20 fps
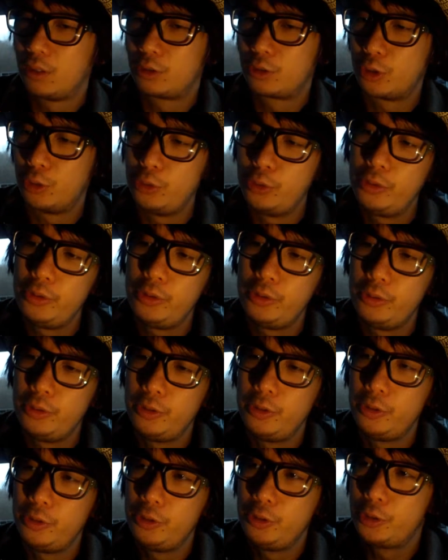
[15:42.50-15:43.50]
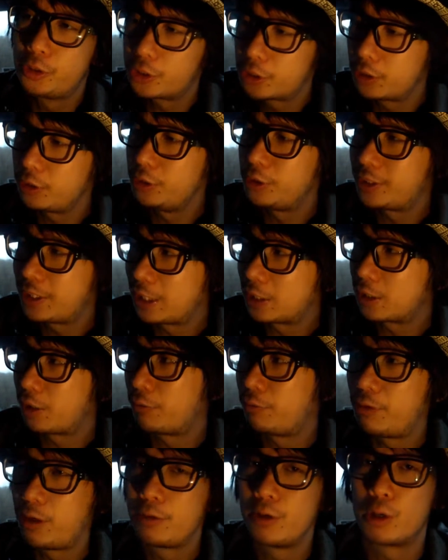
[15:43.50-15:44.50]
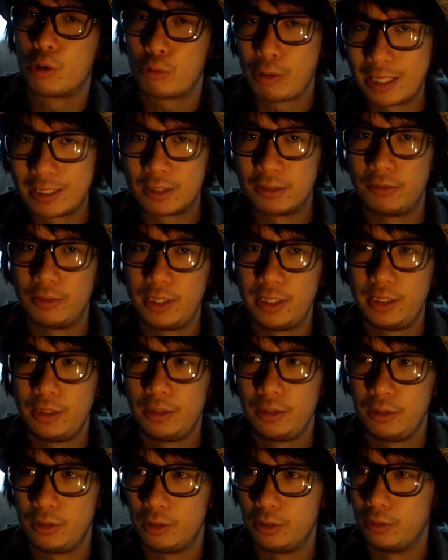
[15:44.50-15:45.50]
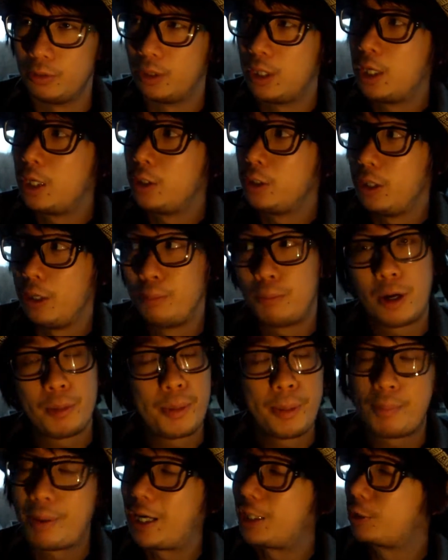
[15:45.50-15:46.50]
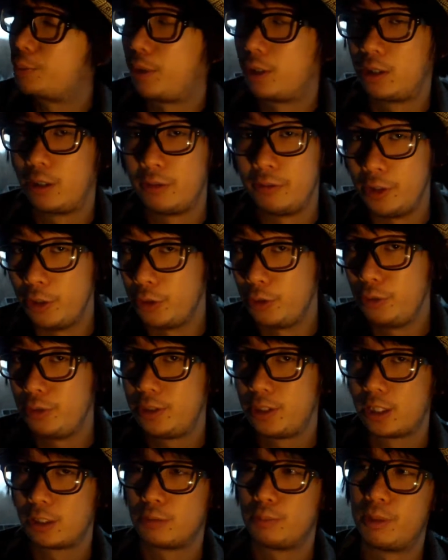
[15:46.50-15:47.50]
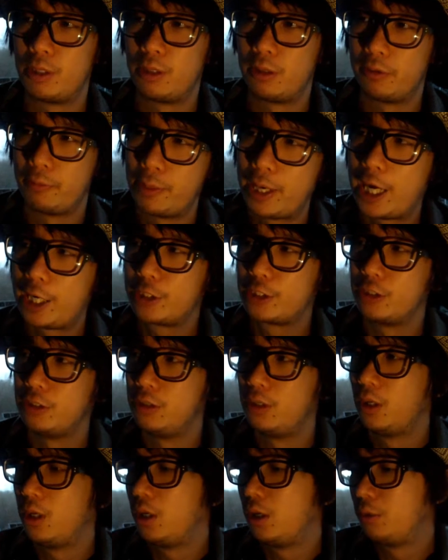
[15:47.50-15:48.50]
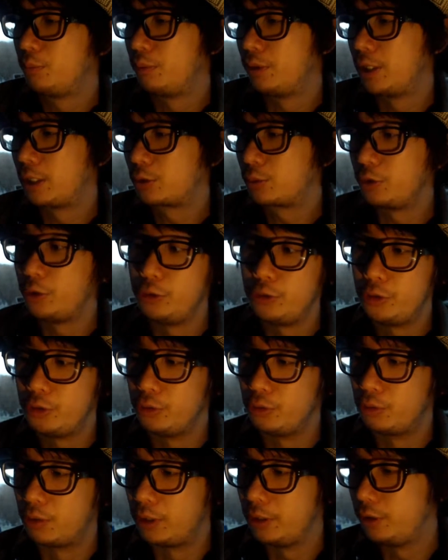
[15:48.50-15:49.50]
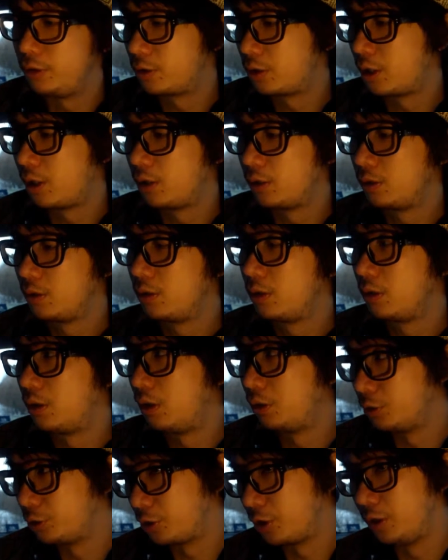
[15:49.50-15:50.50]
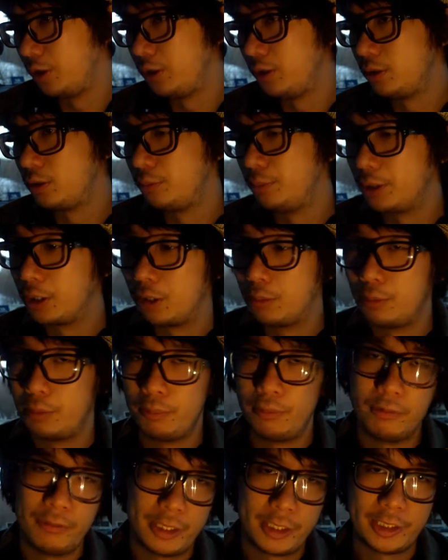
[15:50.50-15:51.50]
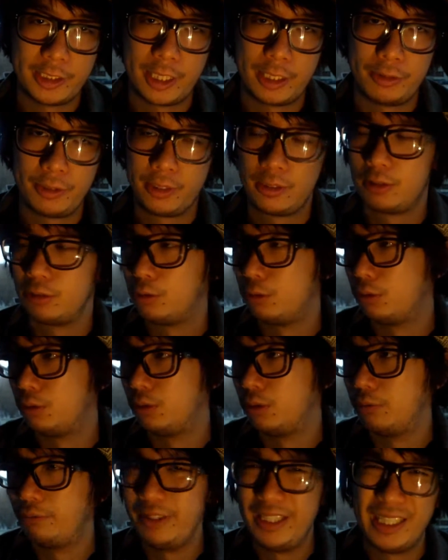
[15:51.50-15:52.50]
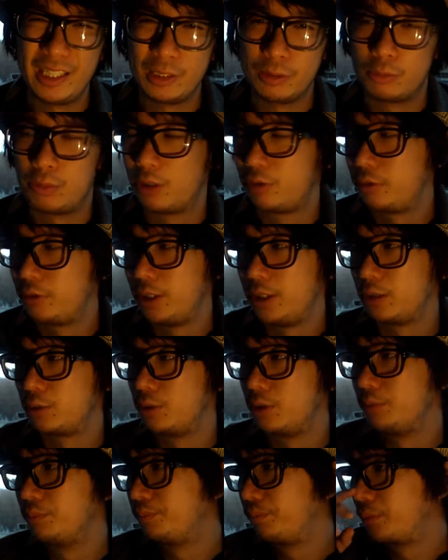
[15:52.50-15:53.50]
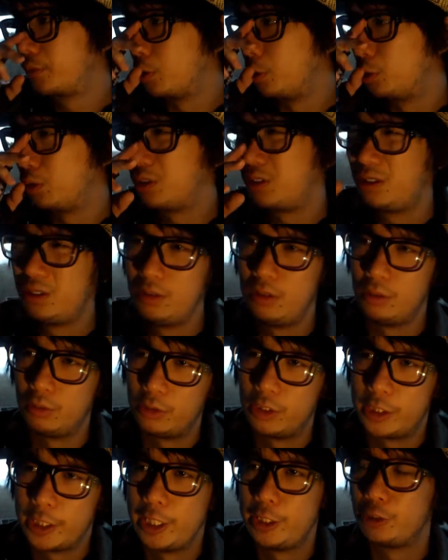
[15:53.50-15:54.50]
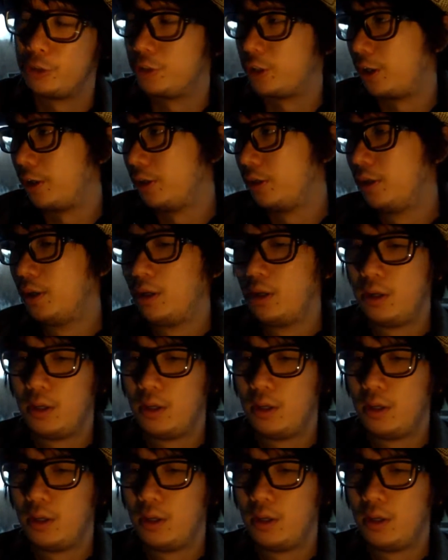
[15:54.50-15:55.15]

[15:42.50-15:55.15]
So you set off very aggressively. You know, it might be backed by a lot of enthusiasm, by a lot of passion, but that's what you do, right? You start on a journey to become a vegetarian or a vegan or whatever it is, right? Or, you know, to change your diet.